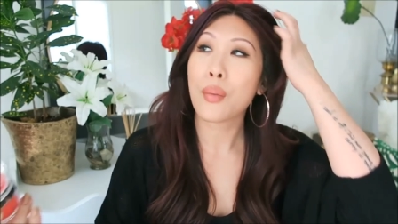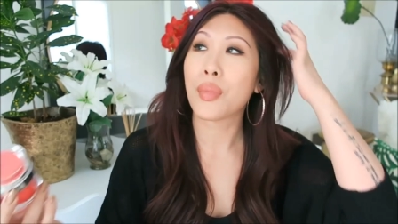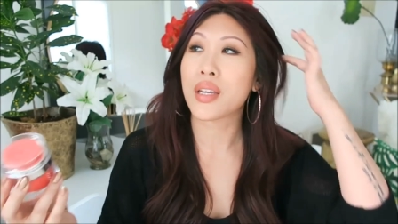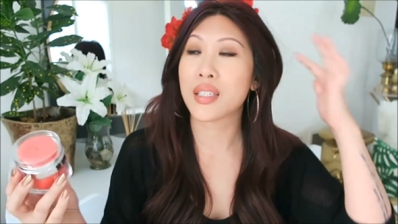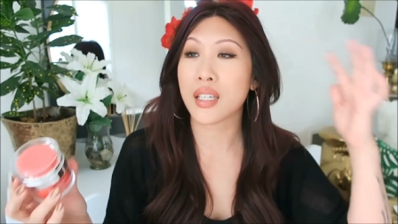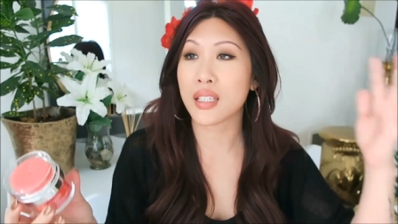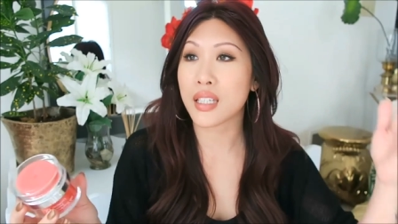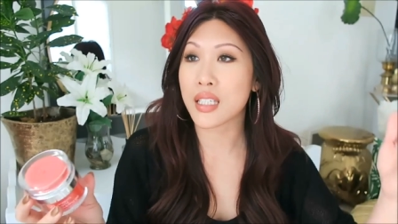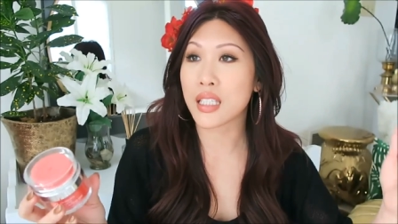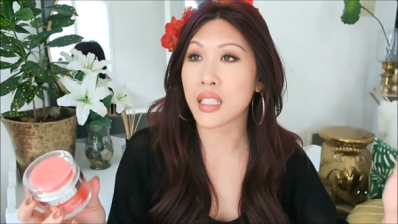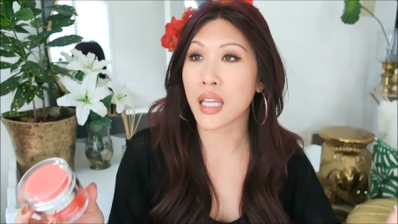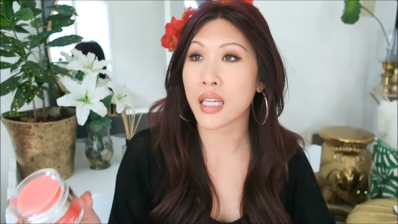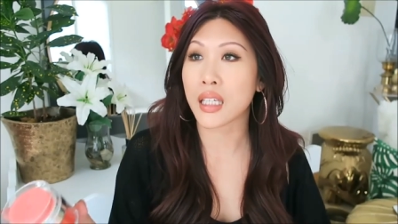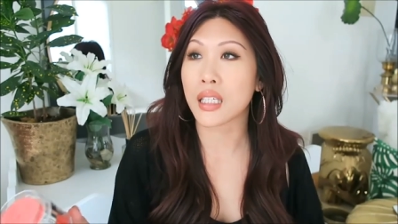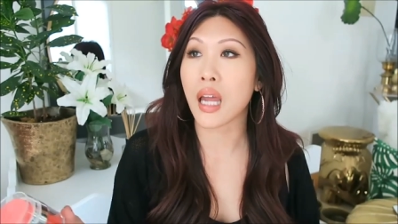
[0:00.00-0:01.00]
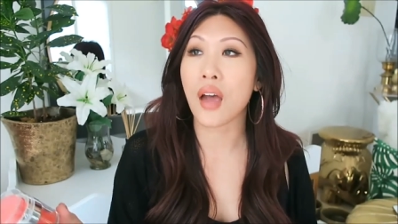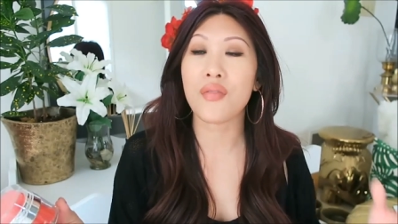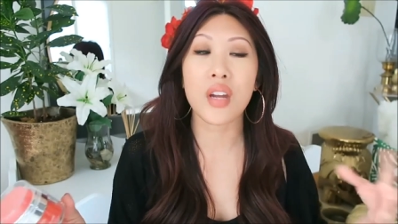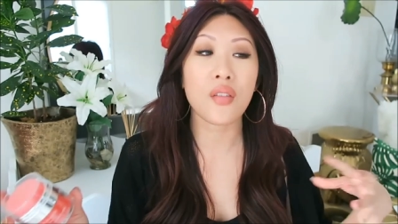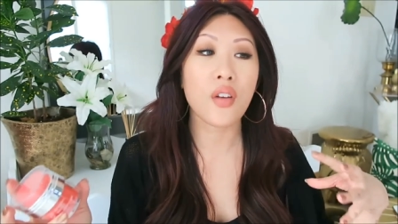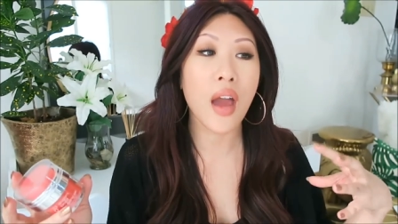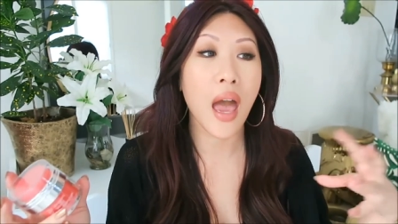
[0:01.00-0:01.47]
My skin doesn't like it. I've
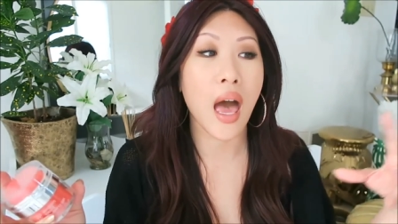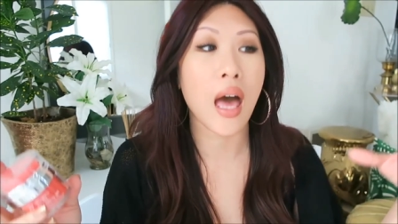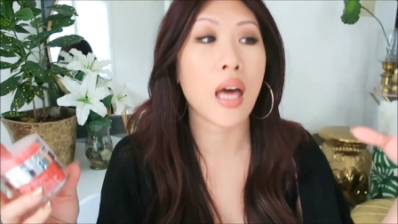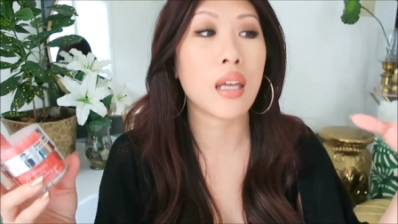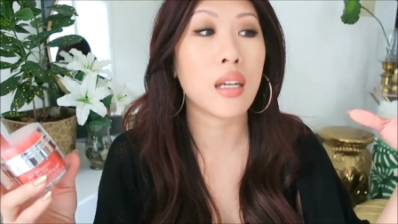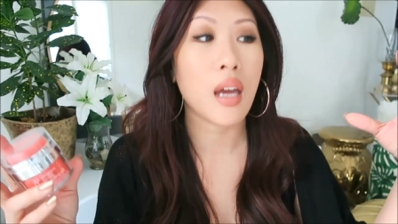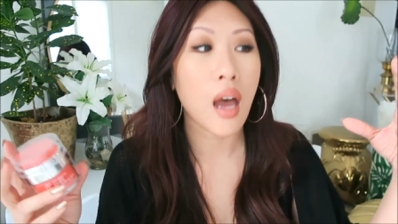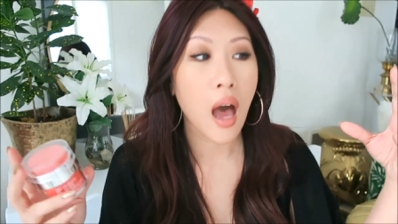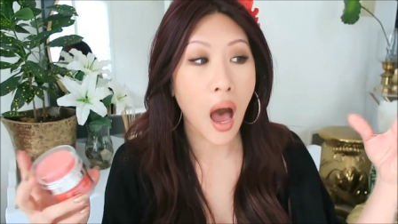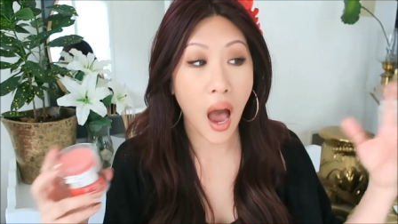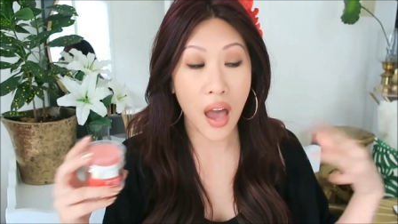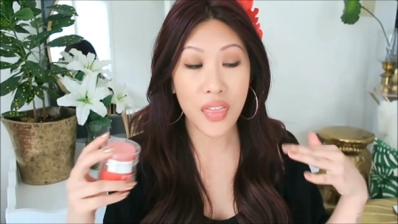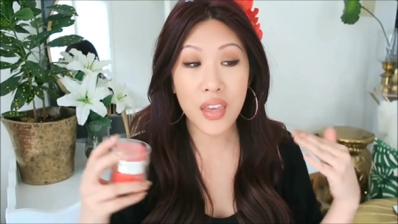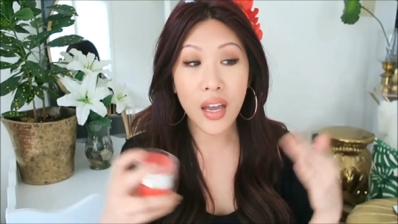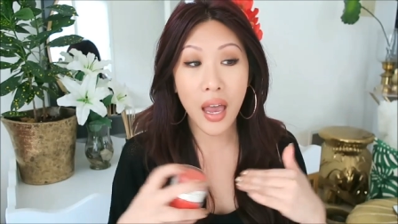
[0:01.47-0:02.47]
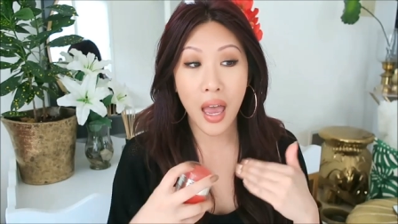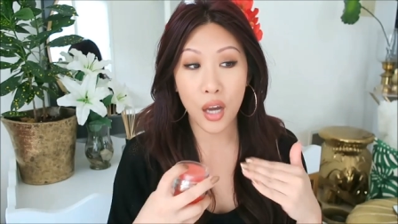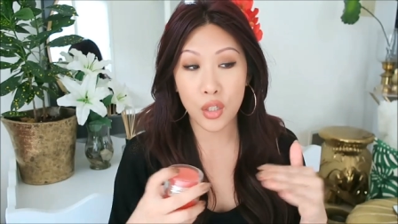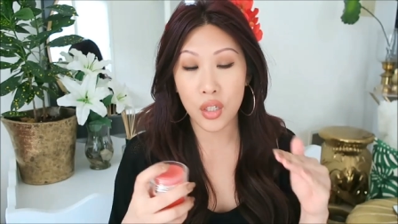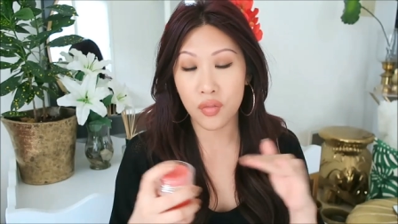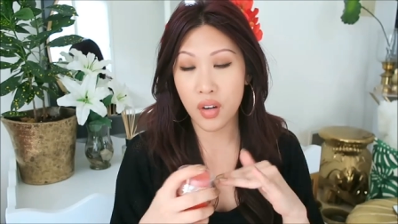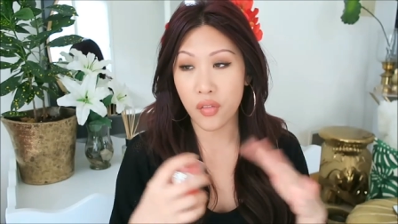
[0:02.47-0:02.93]
never had, I think I
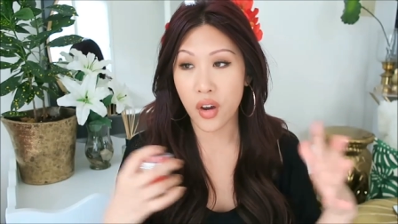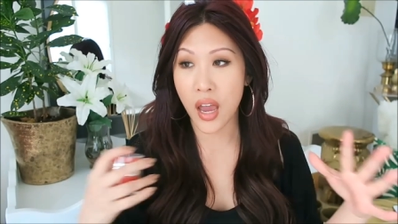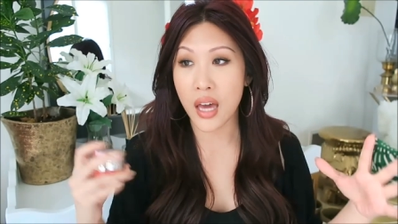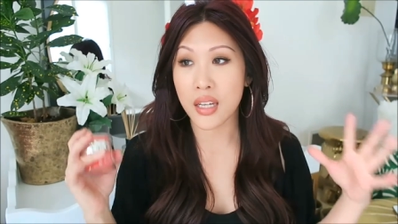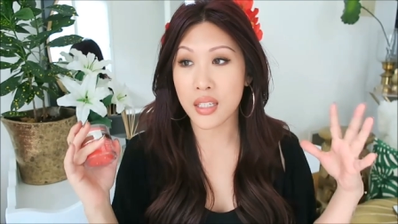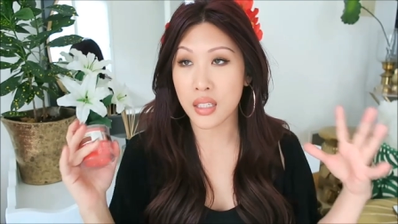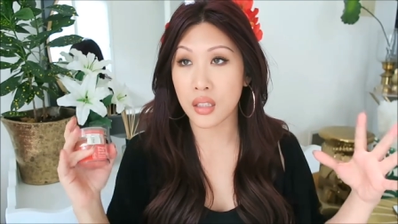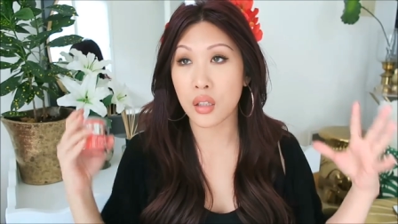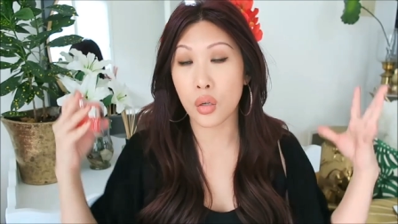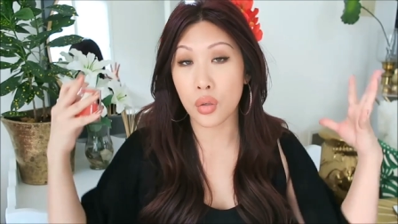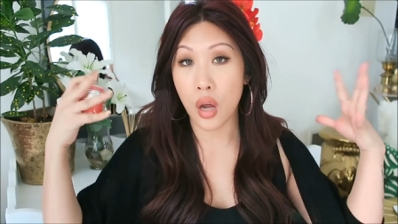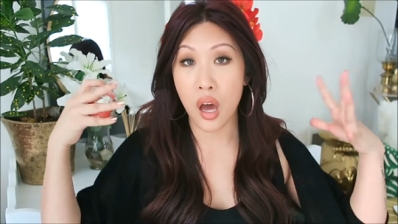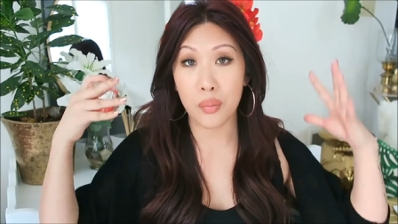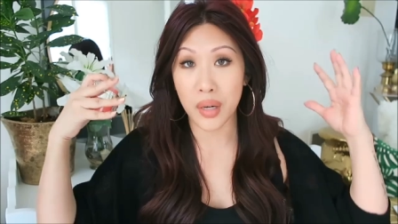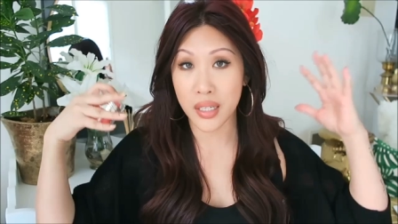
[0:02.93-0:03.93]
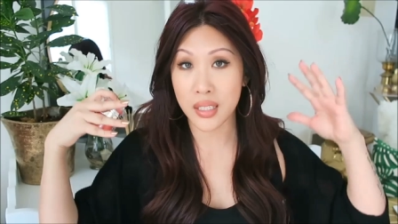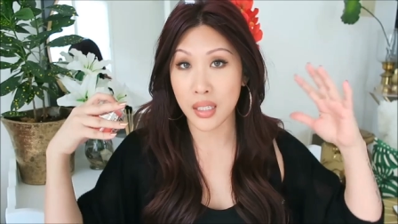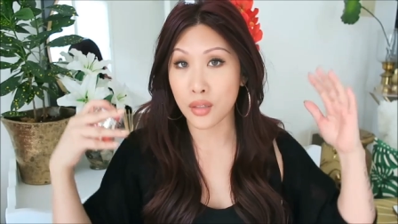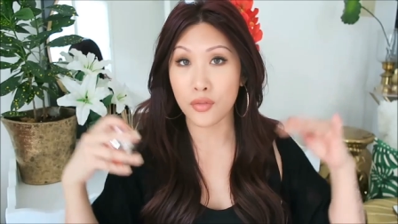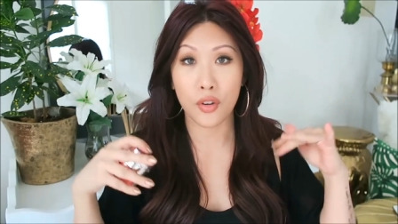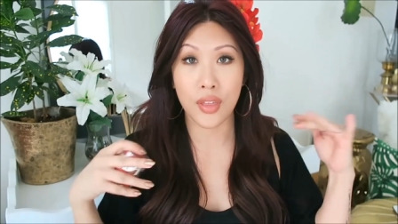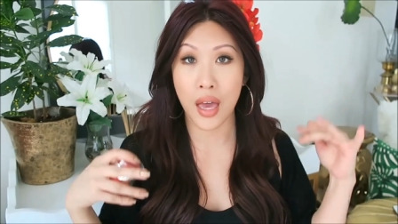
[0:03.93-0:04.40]
actually have never had a silicone on my
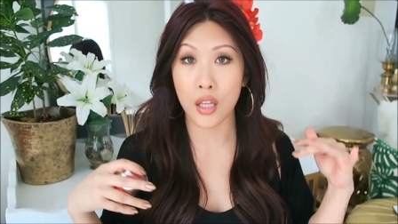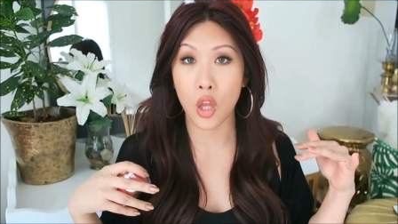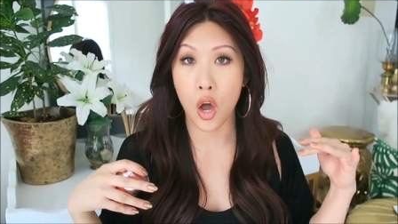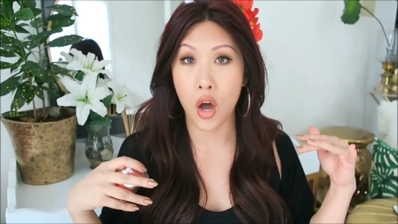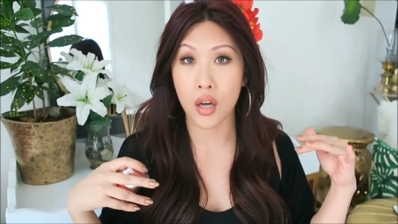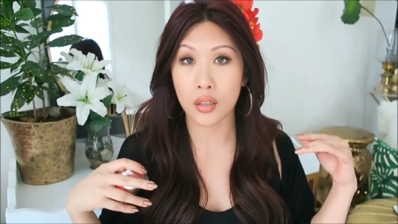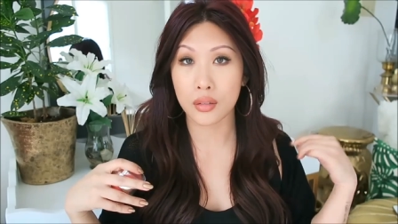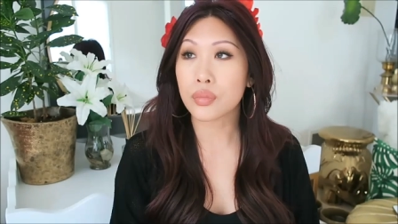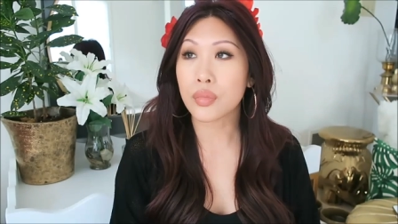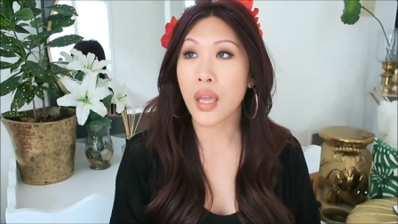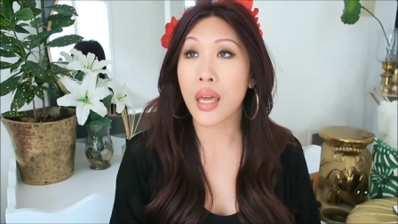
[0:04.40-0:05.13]
skin for that long.